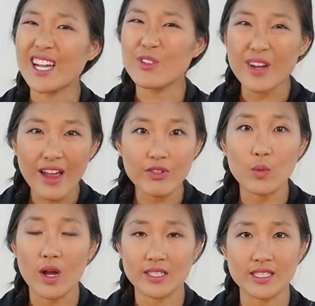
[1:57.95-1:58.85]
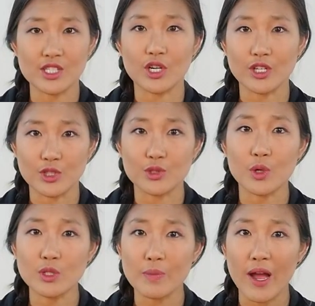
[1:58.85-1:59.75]
and you never want to discharge your
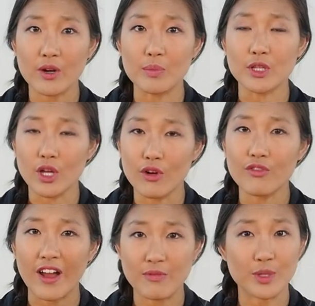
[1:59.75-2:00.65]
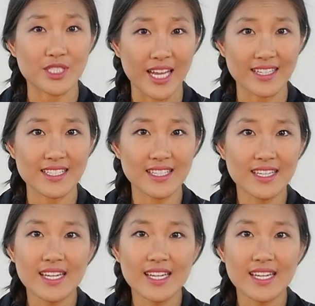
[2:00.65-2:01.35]
drone's battery below 5%.